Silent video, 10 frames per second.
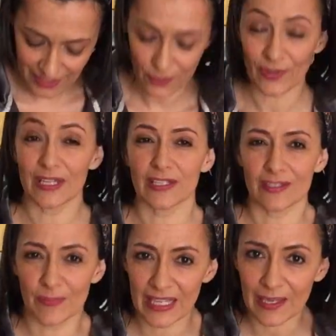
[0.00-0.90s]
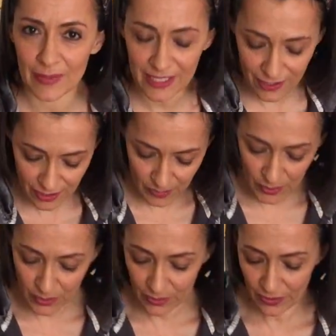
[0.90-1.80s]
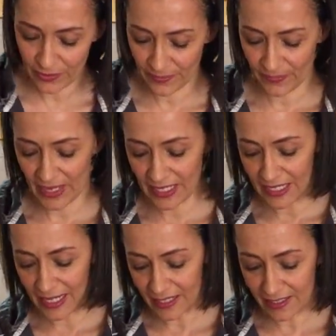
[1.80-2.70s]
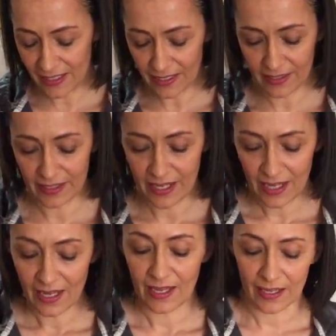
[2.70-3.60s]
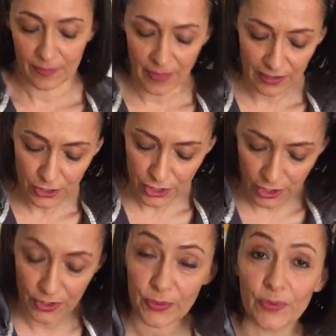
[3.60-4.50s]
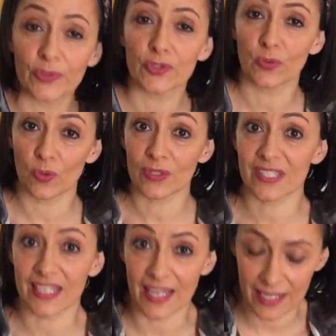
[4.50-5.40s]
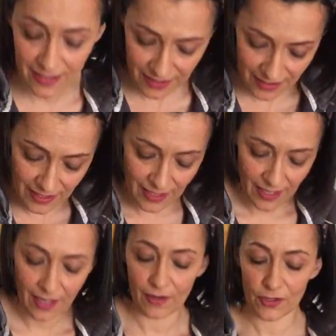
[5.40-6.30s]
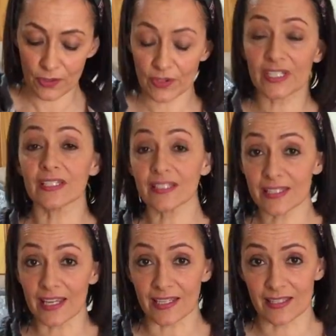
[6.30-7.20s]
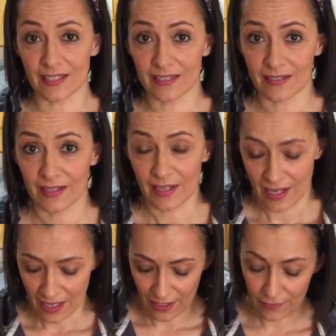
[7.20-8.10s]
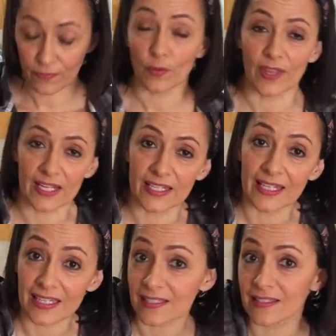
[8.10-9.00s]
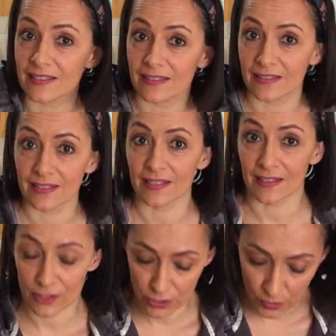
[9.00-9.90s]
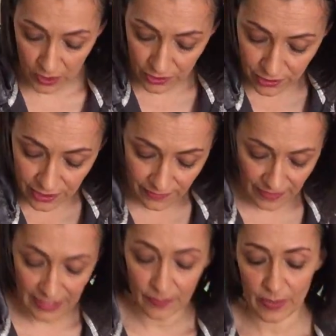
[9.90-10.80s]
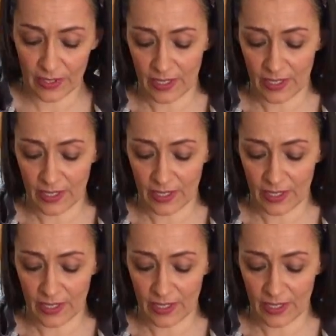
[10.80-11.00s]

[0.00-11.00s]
It's already becoming smooth and elastic. I'll show you towards the end how you can test for that elasticity that you want to develop